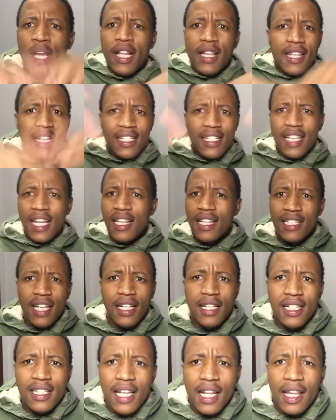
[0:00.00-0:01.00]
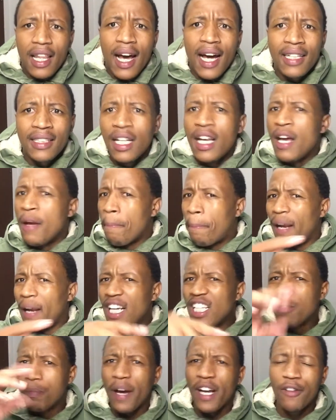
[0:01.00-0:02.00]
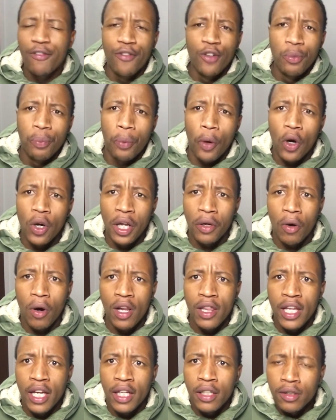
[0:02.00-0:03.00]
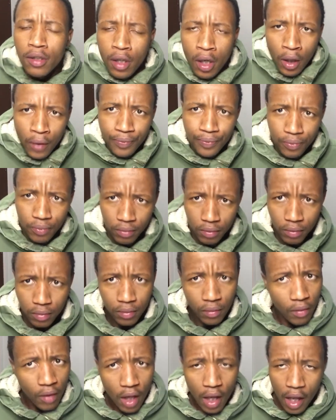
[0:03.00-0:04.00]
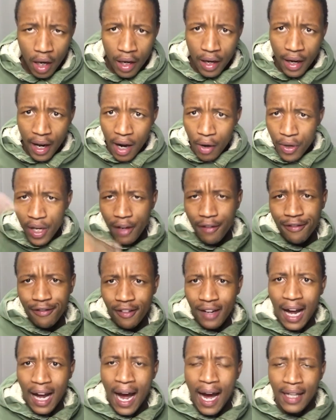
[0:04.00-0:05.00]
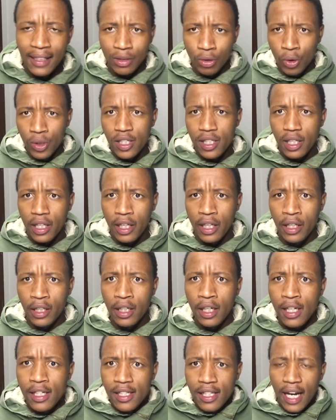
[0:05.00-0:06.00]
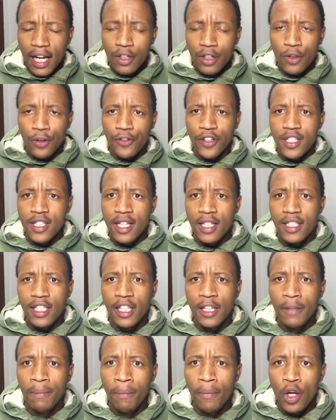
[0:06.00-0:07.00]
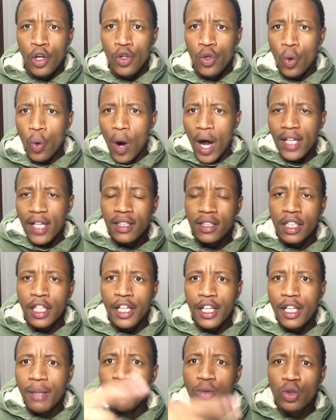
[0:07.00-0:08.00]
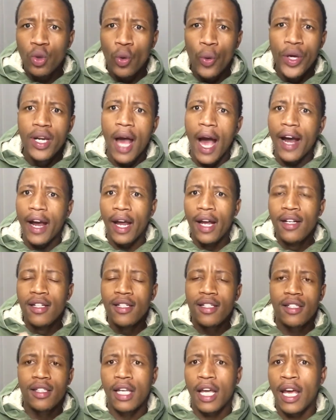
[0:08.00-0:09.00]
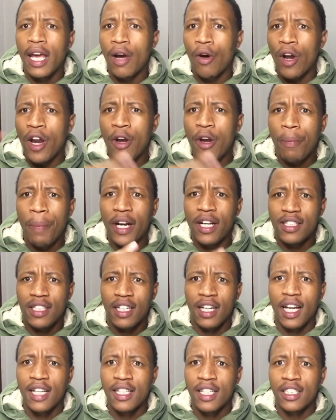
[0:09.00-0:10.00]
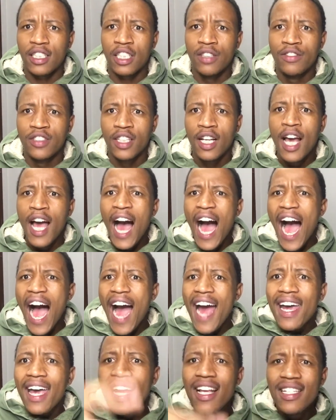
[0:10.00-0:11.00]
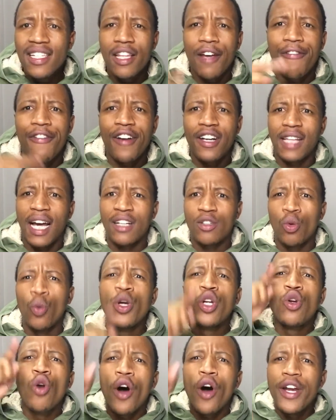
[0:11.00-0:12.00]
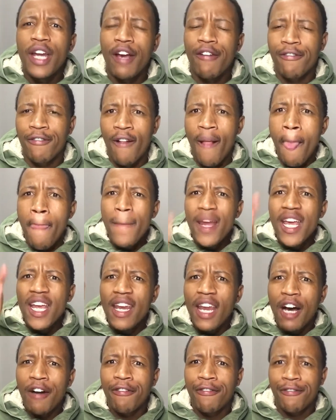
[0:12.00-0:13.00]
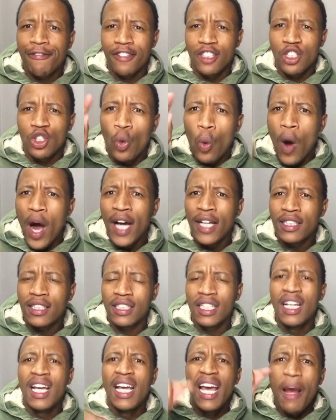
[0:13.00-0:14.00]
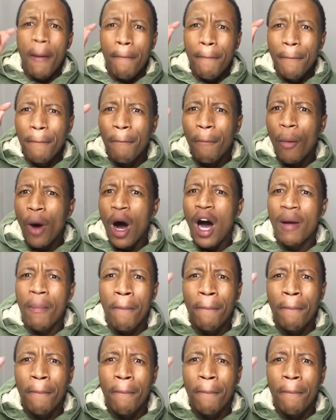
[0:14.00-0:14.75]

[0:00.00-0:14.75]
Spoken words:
this and this and this and that. Plays bad football and all that. Now we have Hunt who's in, trying to fix the team. You want him to win against Orlando Pirates and Kaizer Chiefs. Against the fact that we don't have enough squad. more,